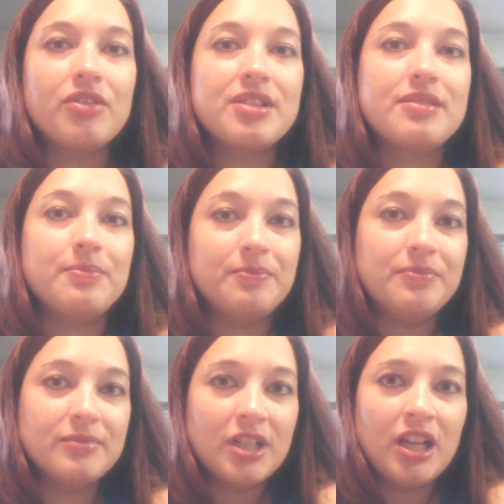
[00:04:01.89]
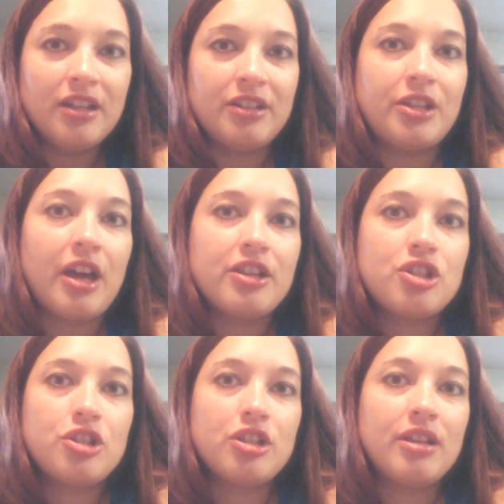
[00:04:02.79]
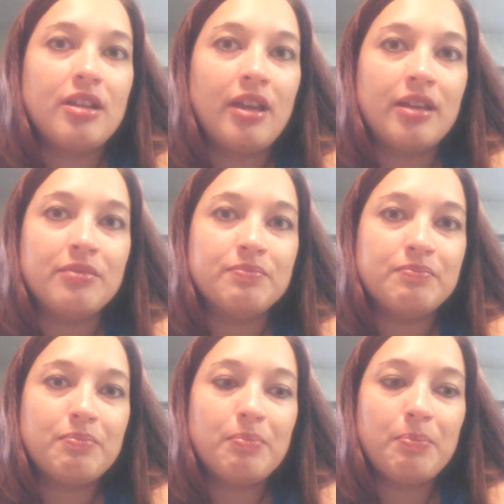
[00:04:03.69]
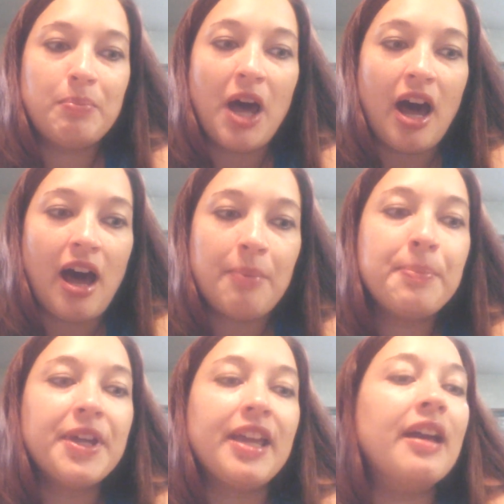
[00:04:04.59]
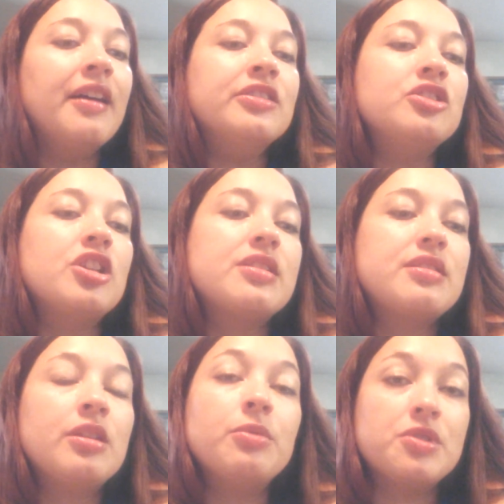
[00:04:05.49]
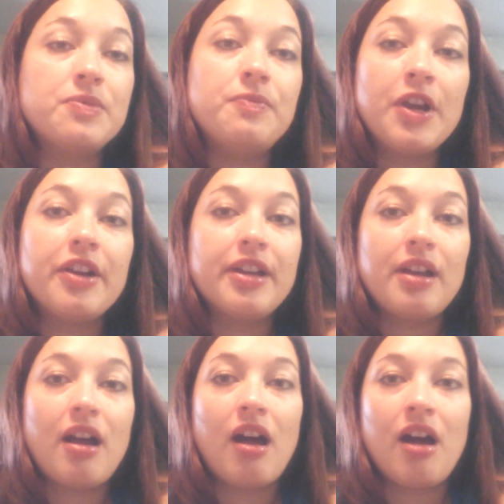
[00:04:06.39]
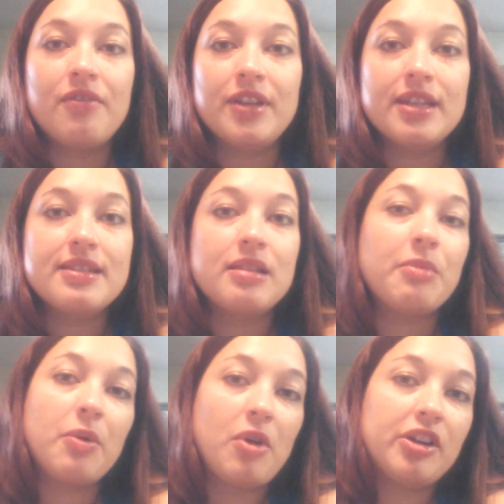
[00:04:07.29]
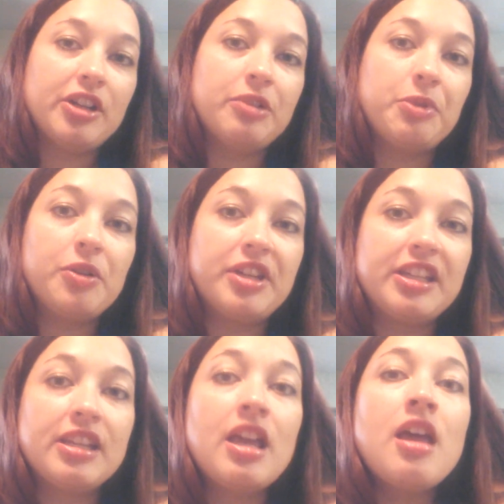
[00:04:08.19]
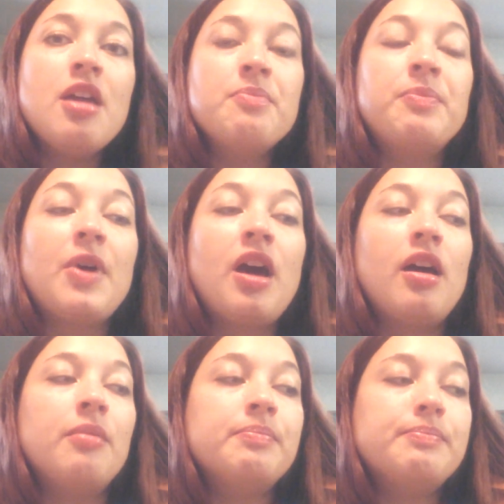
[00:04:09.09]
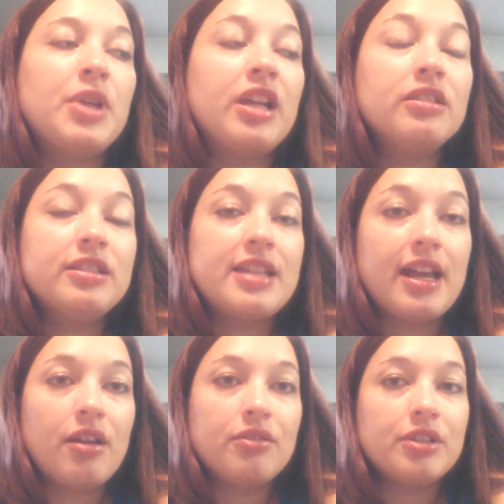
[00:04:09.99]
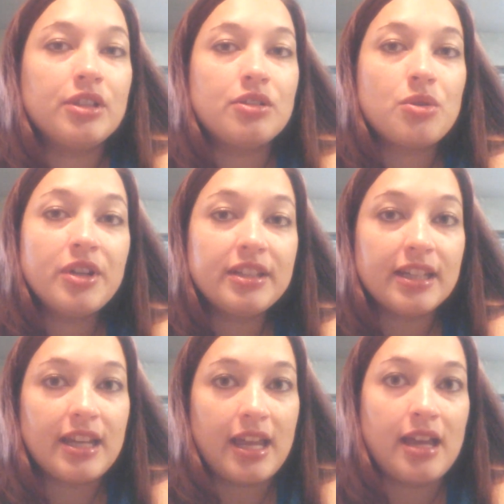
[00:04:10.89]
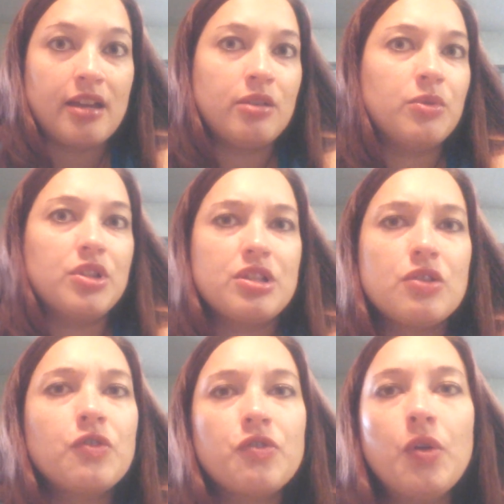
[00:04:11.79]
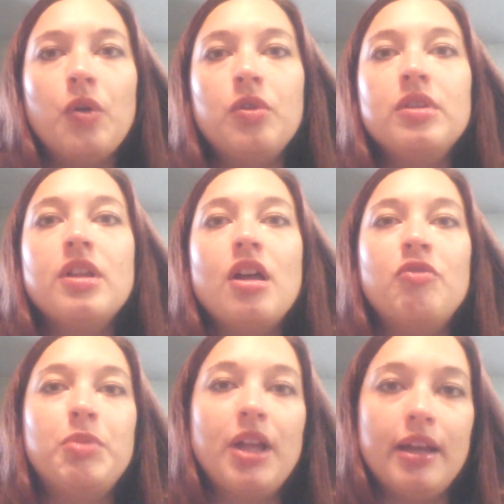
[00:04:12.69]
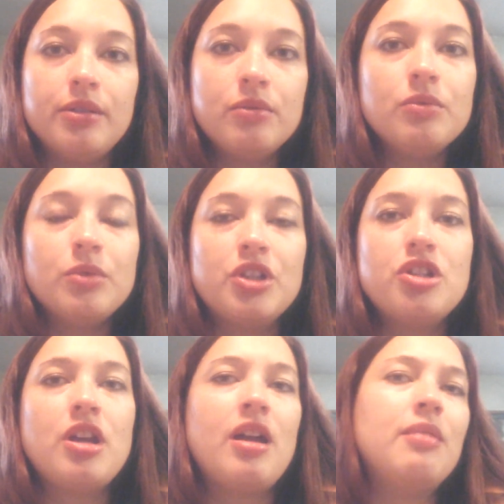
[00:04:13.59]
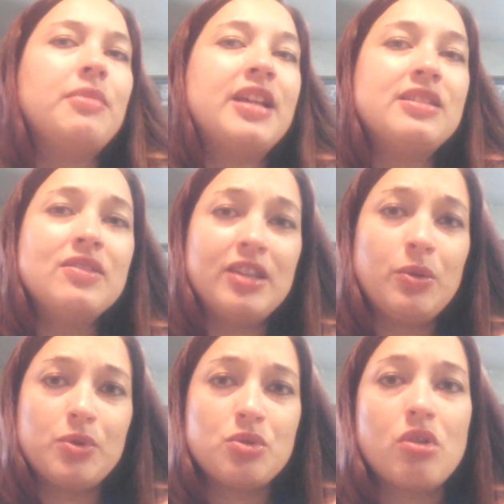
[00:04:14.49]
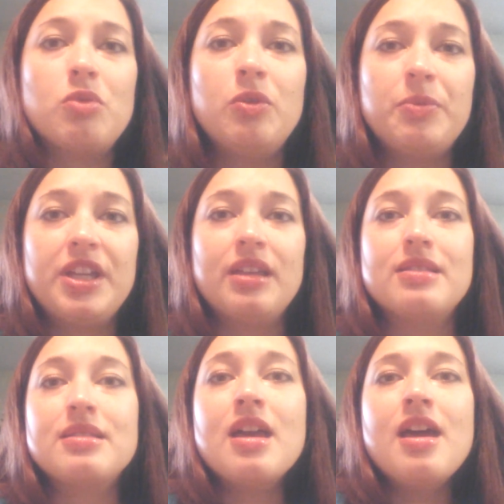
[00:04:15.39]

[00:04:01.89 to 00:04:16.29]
this gush and pop, and just, it was very obvious that my water had broken. But I looked down in the toilet and it was full of blood, which I didn't think was normal because